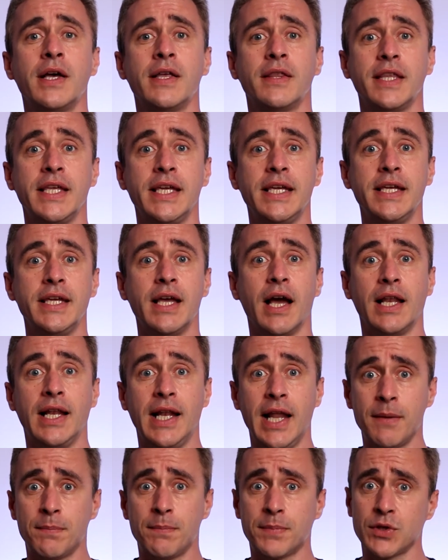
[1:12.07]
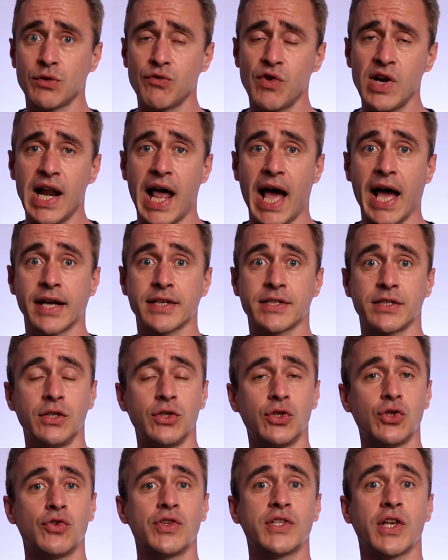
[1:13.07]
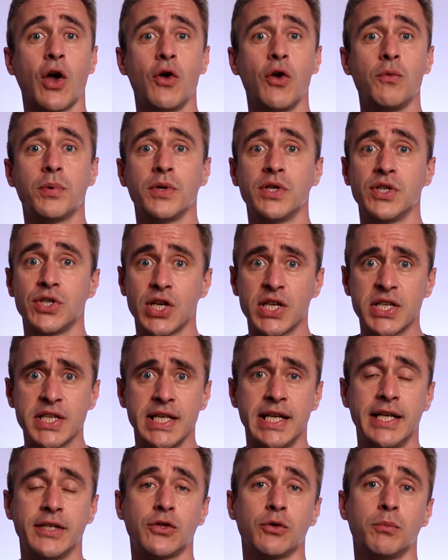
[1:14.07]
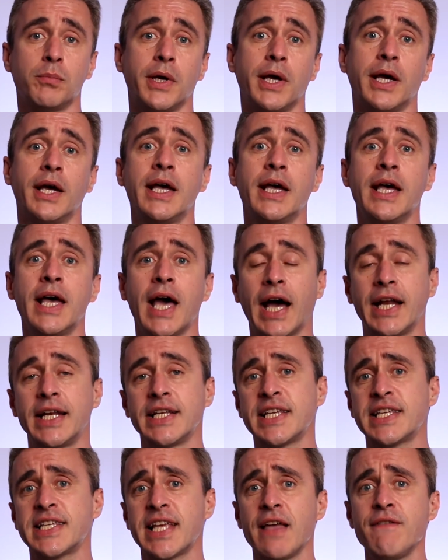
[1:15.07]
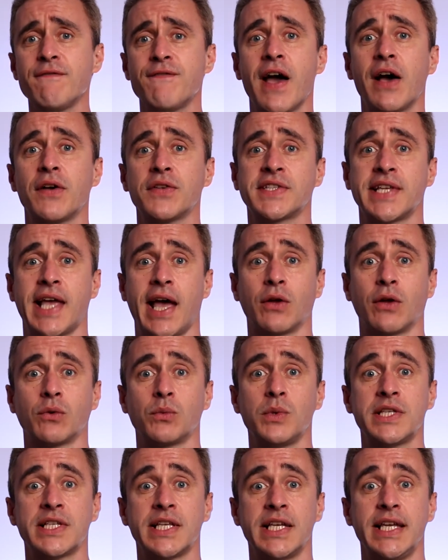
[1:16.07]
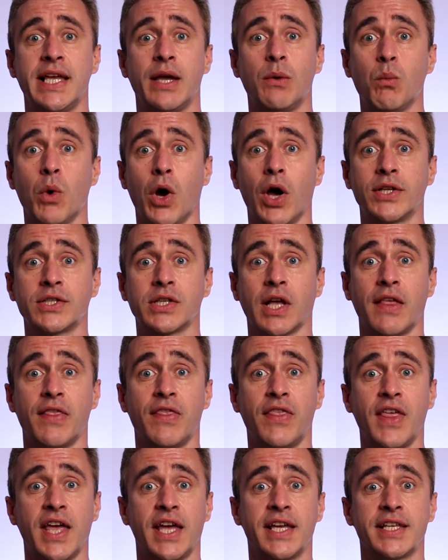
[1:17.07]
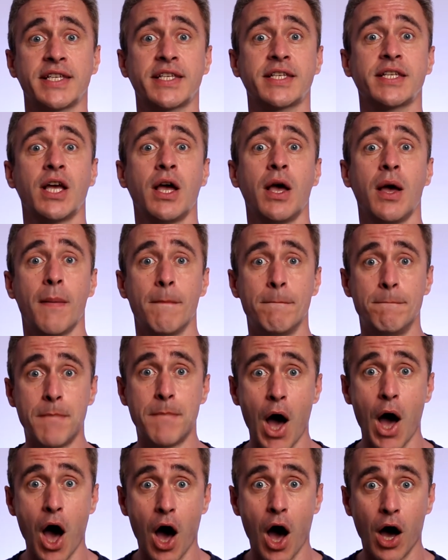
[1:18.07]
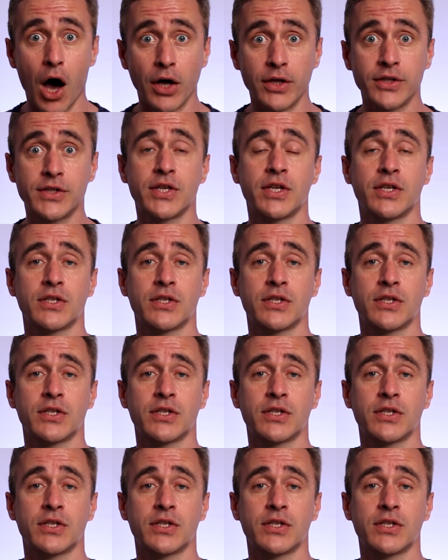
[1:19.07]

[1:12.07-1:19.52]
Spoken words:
The lips are relaxed and the jaw is open just a little bit. And it's the same vowel sound we see in words like this. Bird.